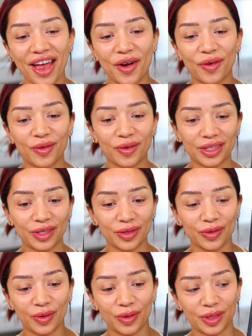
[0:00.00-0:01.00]

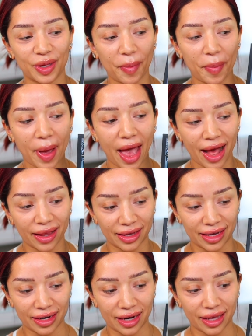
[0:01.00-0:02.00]
Rituals
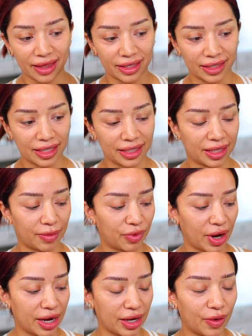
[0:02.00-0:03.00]
palette. This is
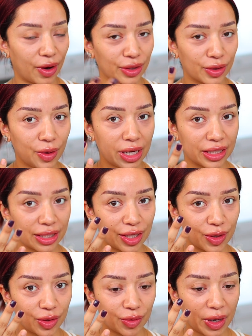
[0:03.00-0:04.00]
brand new. Also,
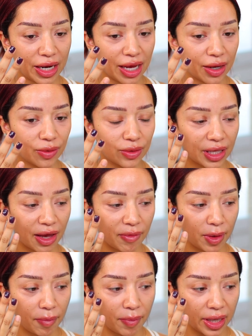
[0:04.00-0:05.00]
excuse my nails. I've
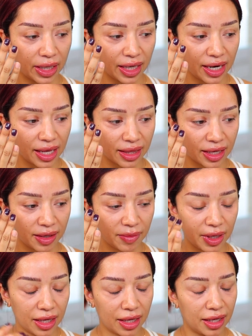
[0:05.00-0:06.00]
been picking at
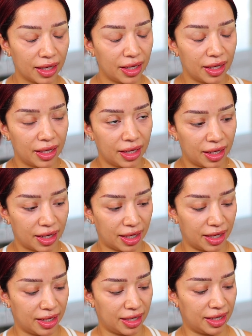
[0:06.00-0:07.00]
them
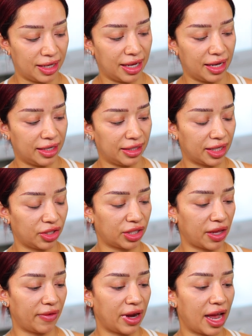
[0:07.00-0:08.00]
and I
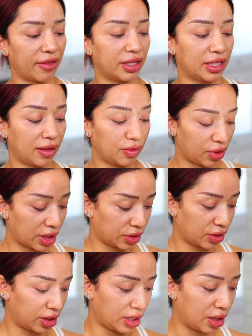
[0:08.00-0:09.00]
just haven't had the time to
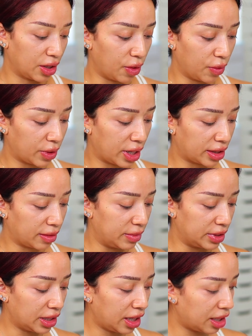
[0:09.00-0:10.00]
actually go get
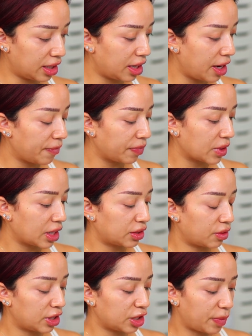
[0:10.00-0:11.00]
them done.
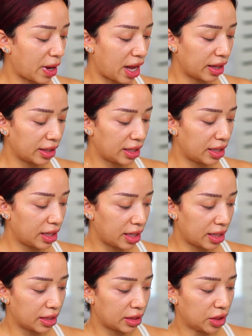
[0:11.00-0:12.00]
So this palette
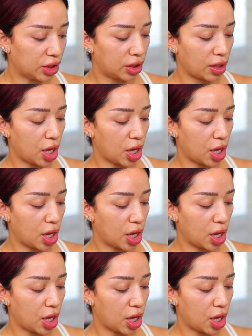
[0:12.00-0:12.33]
is